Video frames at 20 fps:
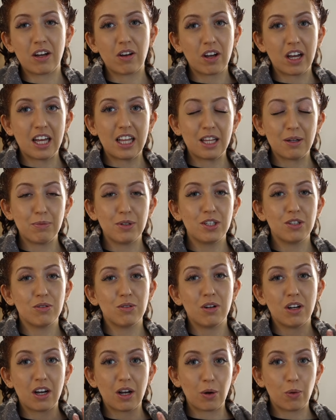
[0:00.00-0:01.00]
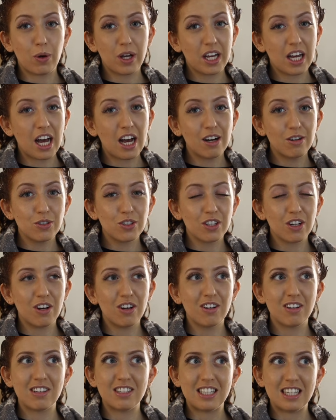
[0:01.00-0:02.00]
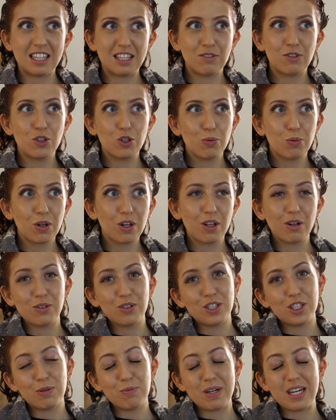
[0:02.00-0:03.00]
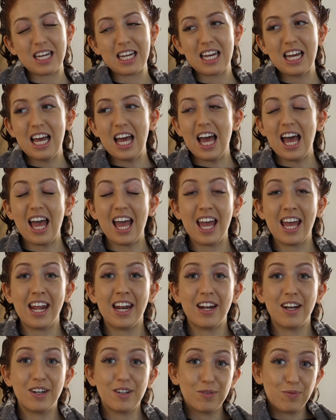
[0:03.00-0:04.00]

okay, let me do a quick house call, because he lives super close to me, and